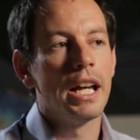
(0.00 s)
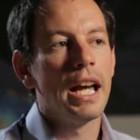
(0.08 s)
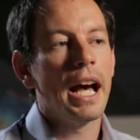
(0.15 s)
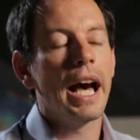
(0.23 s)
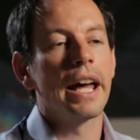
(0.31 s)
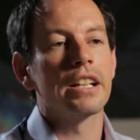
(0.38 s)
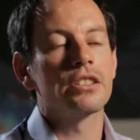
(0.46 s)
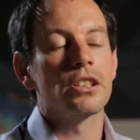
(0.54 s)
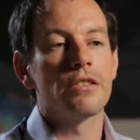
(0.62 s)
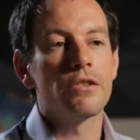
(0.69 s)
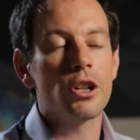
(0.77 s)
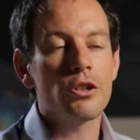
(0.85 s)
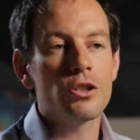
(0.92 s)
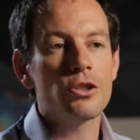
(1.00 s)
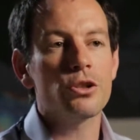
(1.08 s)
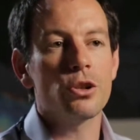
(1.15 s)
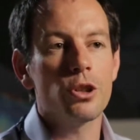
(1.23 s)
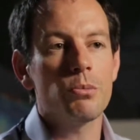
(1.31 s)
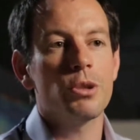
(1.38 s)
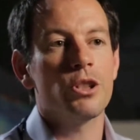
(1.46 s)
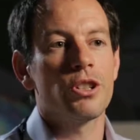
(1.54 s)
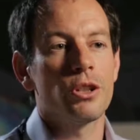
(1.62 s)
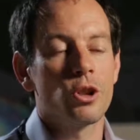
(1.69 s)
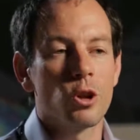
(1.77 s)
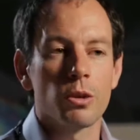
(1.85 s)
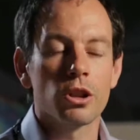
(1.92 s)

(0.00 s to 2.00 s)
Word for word: and it's on a very short period orbit.